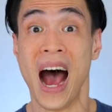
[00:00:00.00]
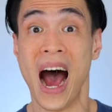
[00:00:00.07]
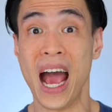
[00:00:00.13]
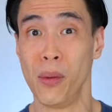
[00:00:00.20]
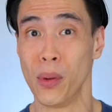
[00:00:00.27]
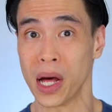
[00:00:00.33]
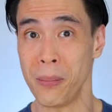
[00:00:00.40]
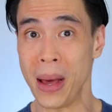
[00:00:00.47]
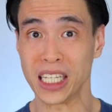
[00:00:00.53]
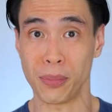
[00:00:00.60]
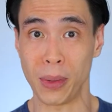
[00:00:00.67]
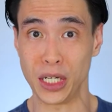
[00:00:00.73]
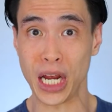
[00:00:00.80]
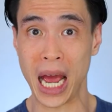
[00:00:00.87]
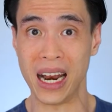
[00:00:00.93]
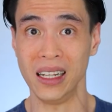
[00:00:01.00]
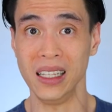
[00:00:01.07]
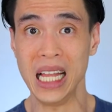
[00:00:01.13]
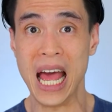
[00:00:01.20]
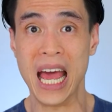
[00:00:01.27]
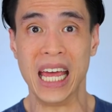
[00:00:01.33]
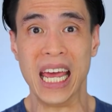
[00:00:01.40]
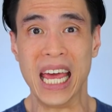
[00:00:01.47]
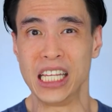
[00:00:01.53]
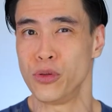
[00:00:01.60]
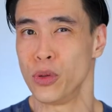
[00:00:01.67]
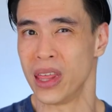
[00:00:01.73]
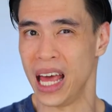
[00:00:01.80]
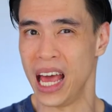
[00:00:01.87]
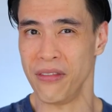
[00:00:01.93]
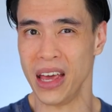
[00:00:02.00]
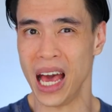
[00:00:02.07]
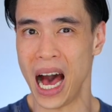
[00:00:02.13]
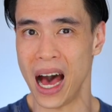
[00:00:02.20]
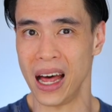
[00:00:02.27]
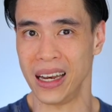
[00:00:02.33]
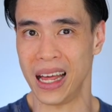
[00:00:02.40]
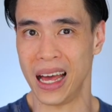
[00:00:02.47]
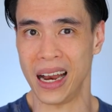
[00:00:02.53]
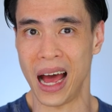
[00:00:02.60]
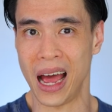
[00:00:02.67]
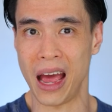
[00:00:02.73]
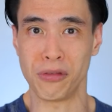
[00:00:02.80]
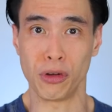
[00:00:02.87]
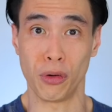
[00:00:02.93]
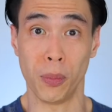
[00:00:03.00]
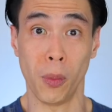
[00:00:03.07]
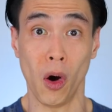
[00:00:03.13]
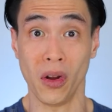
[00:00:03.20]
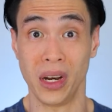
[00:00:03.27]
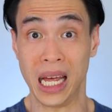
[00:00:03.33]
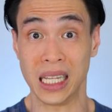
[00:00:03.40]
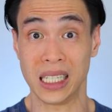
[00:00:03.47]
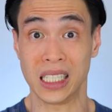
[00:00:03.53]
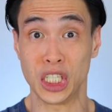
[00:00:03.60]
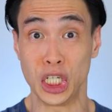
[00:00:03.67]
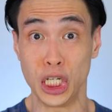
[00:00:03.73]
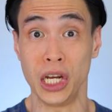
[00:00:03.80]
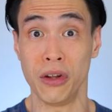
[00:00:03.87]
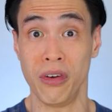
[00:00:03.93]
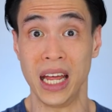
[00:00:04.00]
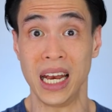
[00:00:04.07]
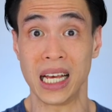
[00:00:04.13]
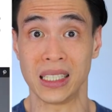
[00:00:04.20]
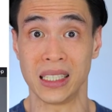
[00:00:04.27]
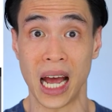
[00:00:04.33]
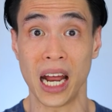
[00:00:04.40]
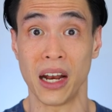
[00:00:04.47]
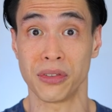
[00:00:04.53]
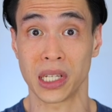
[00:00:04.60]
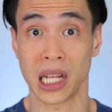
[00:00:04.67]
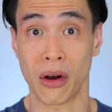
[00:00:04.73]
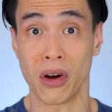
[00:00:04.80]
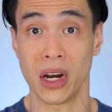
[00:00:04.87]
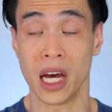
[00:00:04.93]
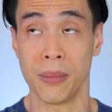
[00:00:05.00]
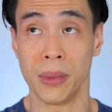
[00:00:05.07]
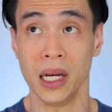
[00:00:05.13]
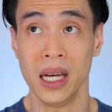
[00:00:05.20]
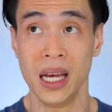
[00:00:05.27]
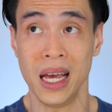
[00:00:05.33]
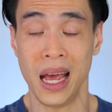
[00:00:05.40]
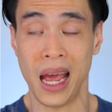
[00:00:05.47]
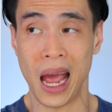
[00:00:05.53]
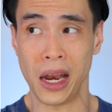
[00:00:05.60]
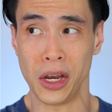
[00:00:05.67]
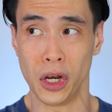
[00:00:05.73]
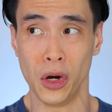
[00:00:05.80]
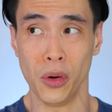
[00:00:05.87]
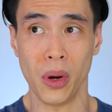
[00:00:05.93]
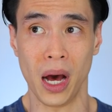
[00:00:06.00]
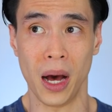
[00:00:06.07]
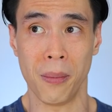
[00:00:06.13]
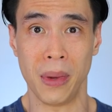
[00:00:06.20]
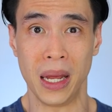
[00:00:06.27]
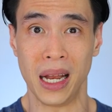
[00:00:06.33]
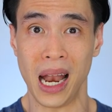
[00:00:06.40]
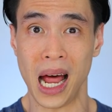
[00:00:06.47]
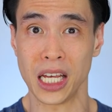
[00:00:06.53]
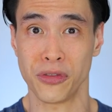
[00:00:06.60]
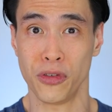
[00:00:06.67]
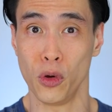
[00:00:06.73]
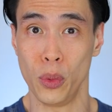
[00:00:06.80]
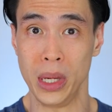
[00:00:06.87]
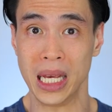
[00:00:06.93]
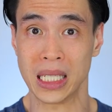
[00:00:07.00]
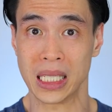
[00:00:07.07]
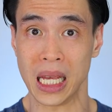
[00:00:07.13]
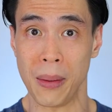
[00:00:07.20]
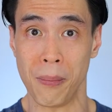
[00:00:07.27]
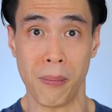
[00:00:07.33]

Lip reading: Hi, welcome back to my channel. It's with a heavy heart that I have to report that Chichi Devane has died of scleroderma. And you know, in the last few weeks,